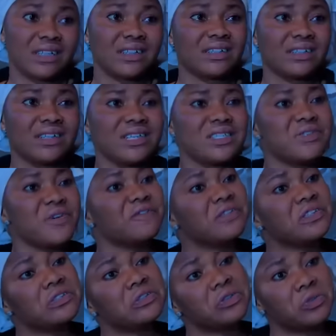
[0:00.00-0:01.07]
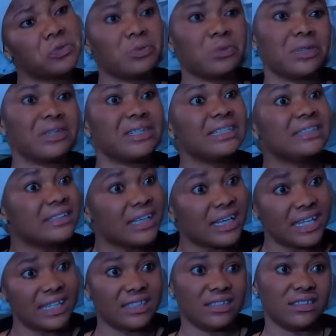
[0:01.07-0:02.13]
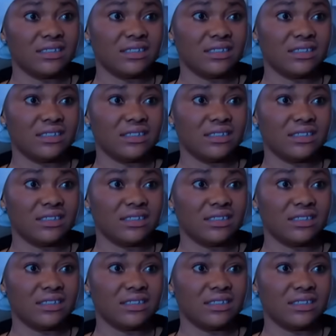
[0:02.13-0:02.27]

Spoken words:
What about Oga? He's not feeling too